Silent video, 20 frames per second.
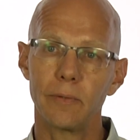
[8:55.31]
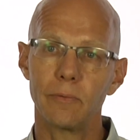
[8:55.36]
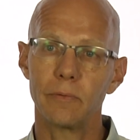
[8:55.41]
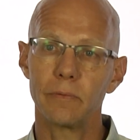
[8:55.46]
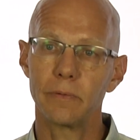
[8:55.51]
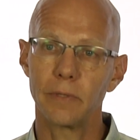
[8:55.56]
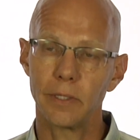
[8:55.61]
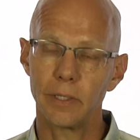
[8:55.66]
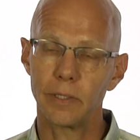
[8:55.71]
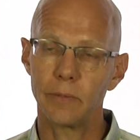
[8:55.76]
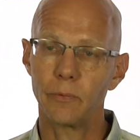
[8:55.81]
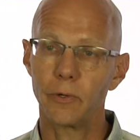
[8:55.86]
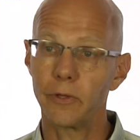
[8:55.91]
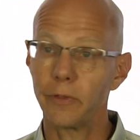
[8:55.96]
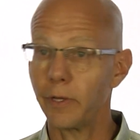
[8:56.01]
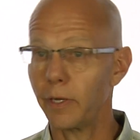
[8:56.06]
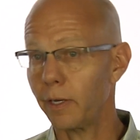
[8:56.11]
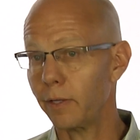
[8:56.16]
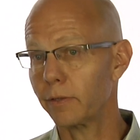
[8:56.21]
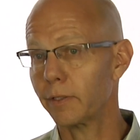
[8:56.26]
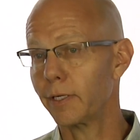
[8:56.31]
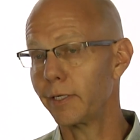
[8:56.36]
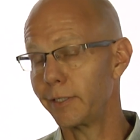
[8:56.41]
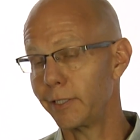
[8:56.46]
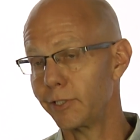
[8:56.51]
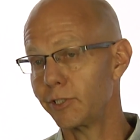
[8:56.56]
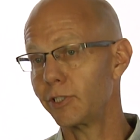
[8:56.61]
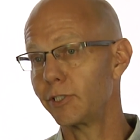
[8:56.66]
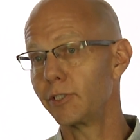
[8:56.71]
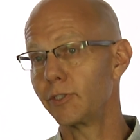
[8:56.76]
where the health
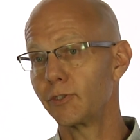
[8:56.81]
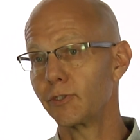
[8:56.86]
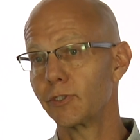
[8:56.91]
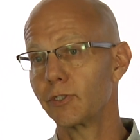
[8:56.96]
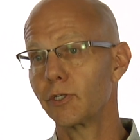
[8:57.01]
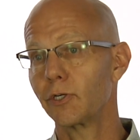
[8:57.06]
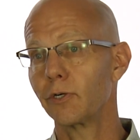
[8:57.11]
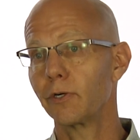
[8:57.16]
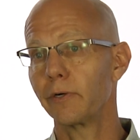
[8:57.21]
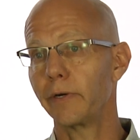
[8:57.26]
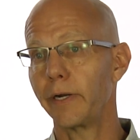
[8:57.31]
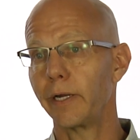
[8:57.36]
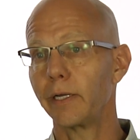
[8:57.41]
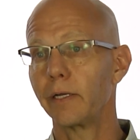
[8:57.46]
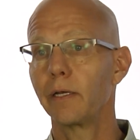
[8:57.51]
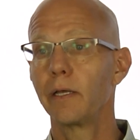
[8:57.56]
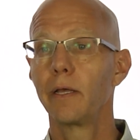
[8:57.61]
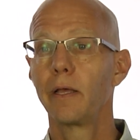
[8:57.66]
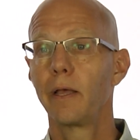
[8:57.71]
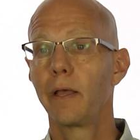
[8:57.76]
condition is occurring.